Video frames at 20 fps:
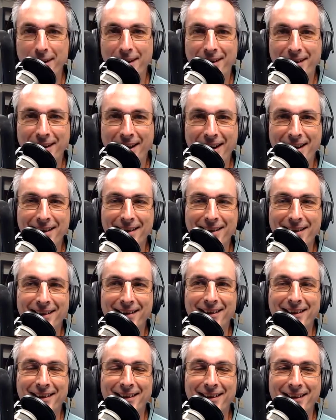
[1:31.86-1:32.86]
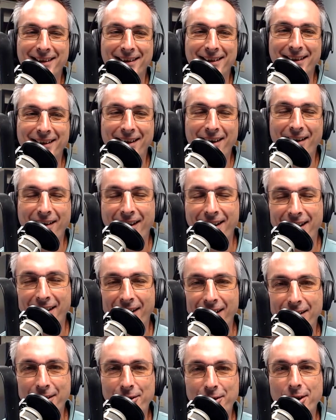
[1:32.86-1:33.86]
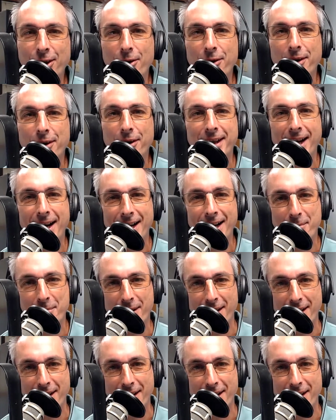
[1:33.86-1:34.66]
me to say it? Yeah. All right. I used to go to the tanning